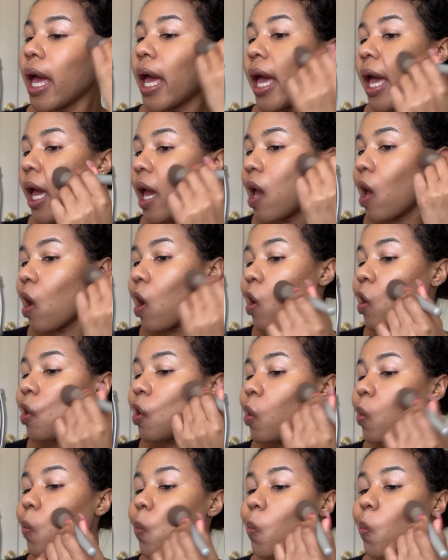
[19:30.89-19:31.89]

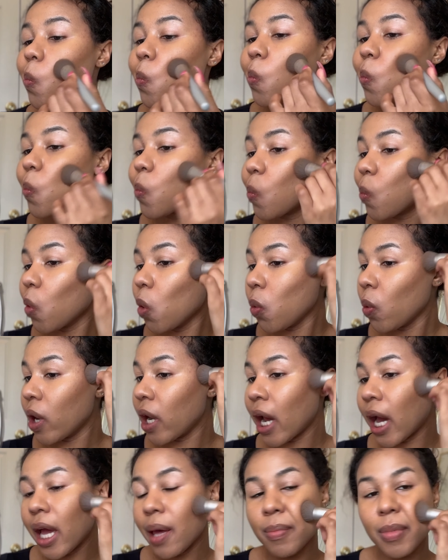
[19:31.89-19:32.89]
And when
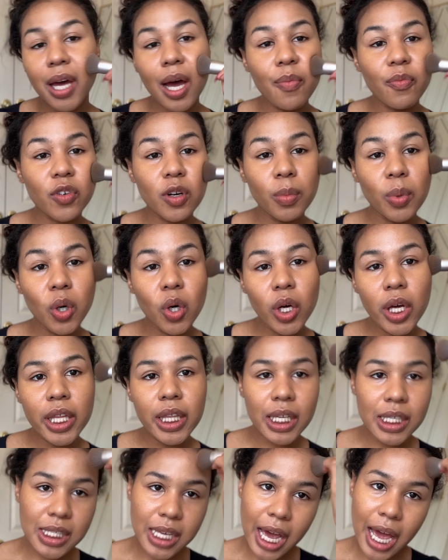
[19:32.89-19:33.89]
I am comfortable and
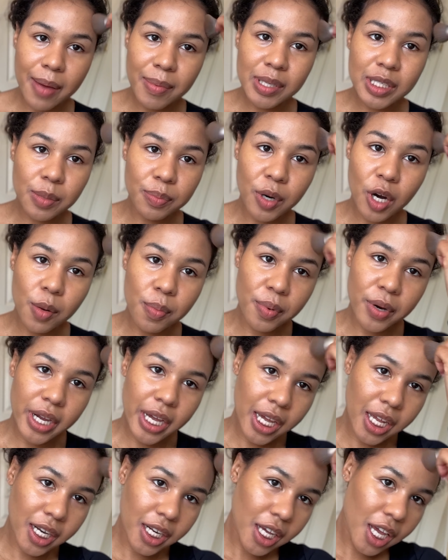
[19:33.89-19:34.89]
the time is
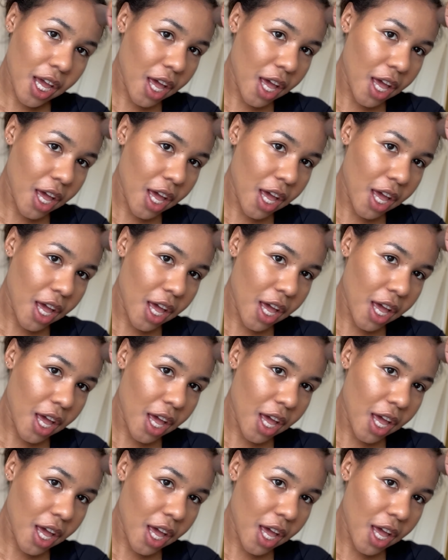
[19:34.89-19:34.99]
appropriate,